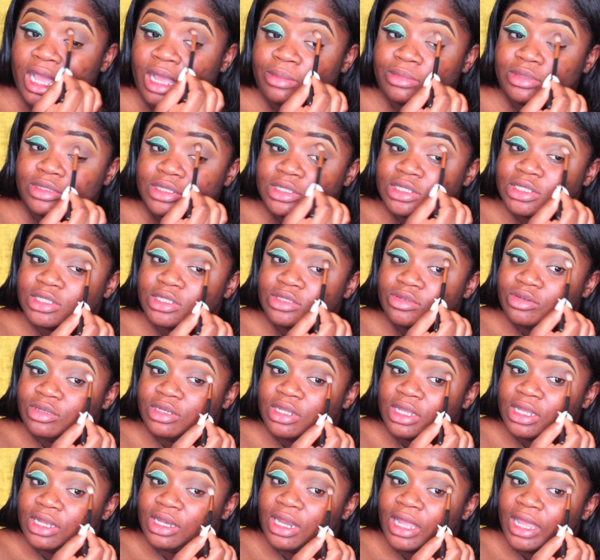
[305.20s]
I'm just doing
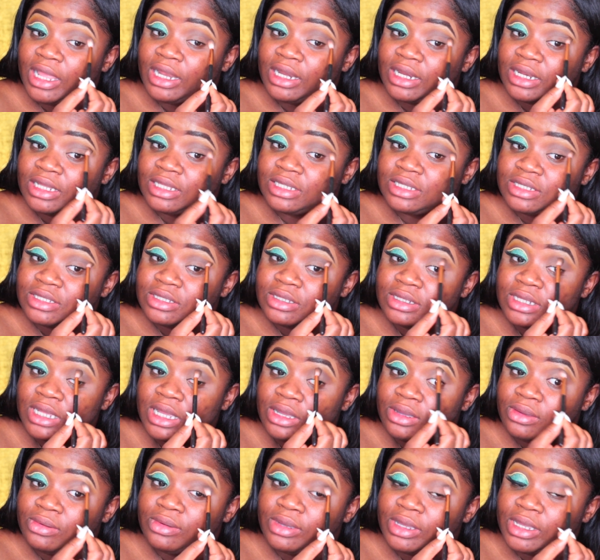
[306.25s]
it lightly so
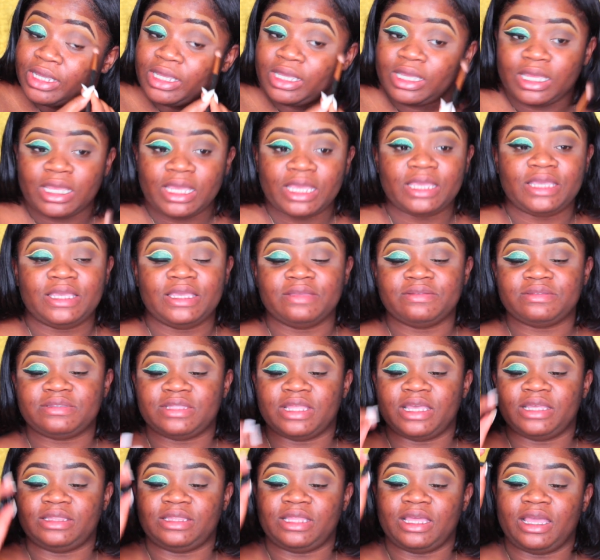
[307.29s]
that way it gives
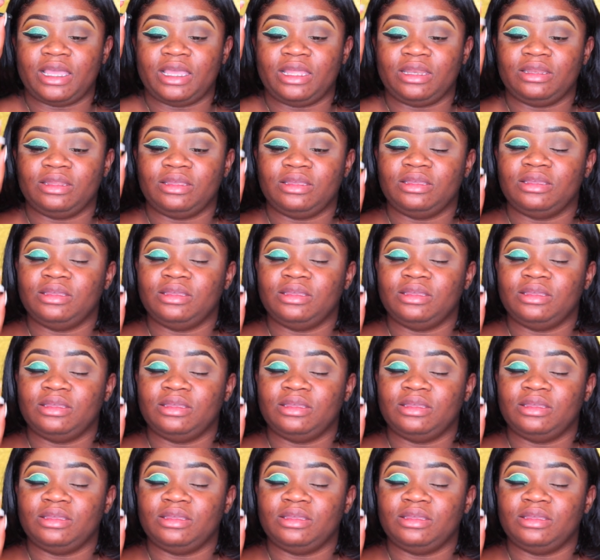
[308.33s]
that